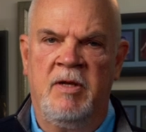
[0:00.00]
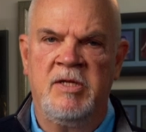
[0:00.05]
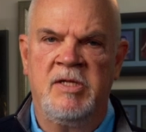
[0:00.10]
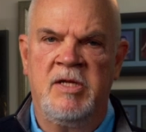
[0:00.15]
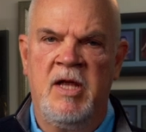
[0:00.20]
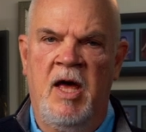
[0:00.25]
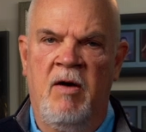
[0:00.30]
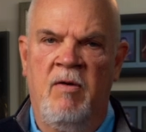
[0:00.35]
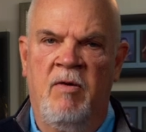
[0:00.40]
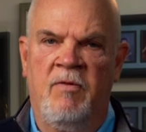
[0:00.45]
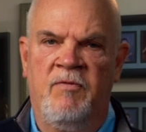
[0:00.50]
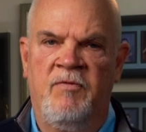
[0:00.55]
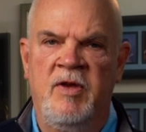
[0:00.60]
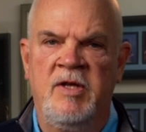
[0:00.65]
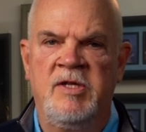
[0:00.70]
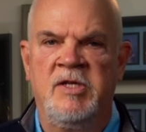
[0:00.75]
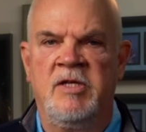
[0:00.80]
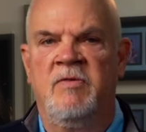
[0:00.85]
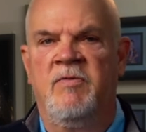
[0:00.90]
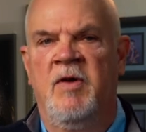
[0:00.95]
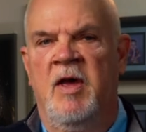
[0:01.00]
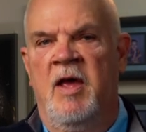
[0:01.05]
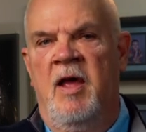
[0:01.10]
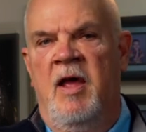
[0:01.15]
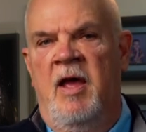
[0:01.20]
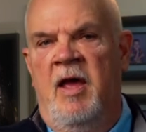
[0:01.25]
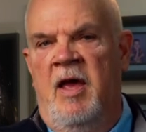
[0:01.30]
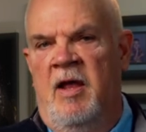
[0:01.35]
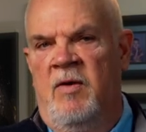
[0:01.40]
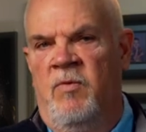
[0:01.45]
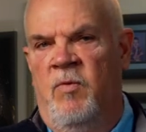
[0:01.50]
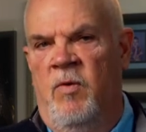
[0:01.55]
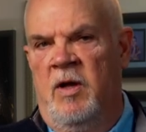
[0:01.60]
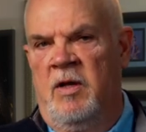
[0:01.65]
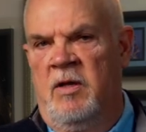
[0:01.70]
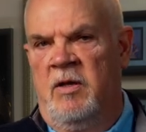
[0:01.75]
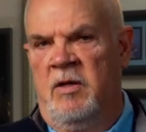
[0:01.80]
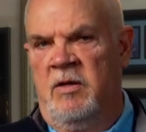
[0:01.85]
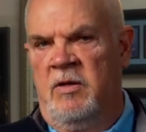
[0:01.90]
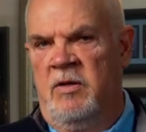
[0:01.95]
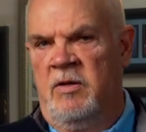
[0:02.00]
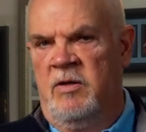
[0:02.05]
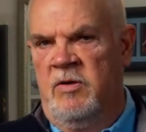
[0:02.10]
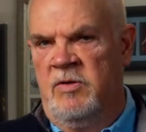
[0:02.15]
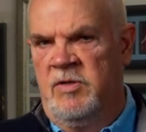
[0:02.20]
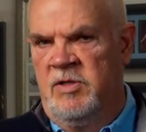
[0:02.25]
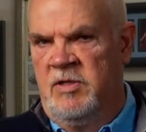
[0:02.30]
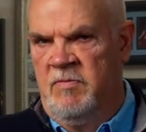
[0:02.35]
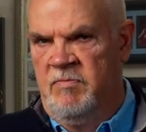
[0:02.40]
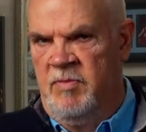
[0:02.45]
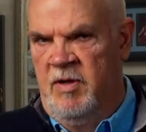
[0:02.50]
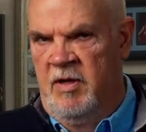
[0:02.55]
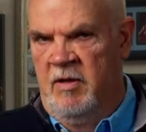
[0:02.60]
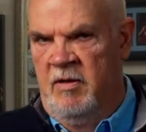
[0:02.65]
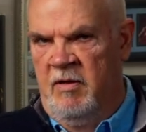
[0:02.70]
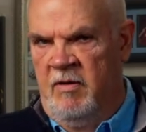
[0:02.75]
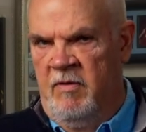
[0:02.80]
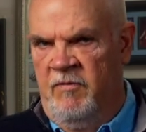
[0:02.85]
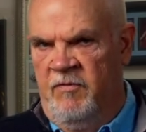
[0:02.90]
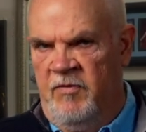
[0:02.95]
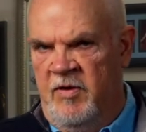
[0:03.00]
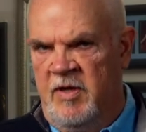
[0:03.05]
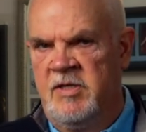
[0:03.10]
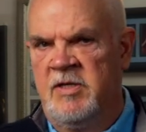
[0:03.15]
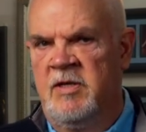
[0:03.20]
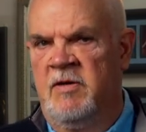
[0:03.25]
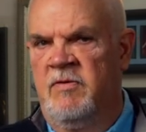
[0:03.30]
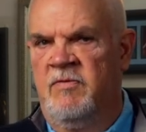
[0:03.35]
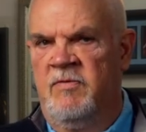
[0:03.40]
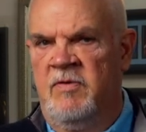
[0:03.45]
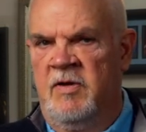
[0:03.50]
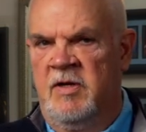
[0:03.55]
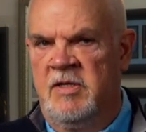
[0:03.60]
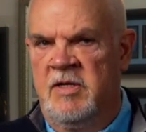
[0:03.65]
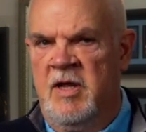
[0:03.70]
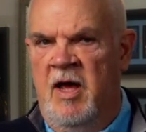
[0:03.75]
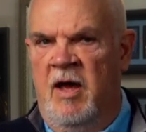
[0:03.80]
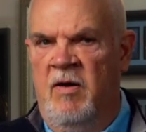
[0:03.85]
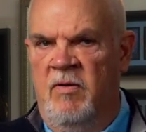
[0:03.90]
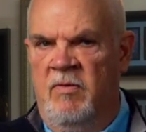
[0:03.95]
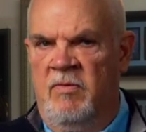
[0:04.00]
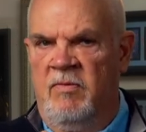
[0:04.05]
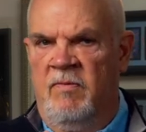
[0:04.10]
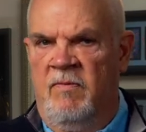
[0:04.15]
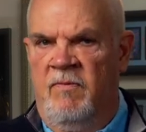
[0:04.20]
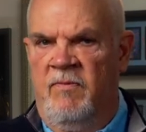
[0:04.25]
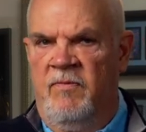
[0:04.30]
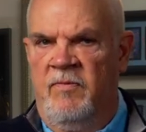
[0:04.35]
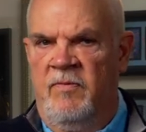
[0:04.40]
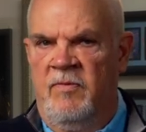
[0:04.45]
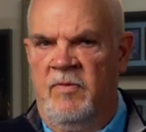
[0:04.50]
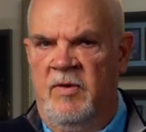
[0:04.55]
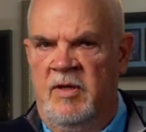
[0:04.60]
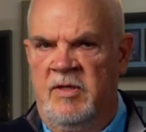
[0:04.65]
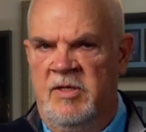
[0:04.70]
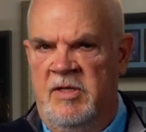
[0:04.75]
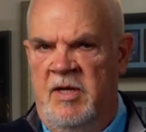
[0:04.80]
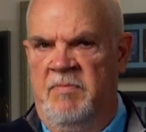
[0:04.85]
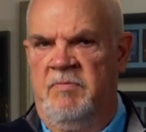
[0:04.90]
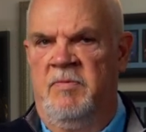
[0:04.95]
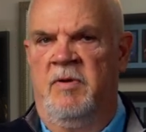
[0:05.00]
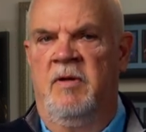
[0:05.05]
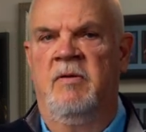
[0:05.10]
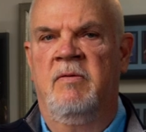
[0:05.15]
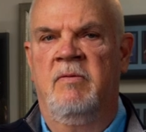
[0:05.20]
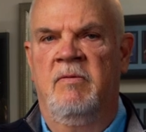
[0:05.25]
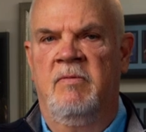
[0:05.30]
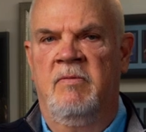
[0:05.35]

is now offensive and what used to be offensive is now accepted?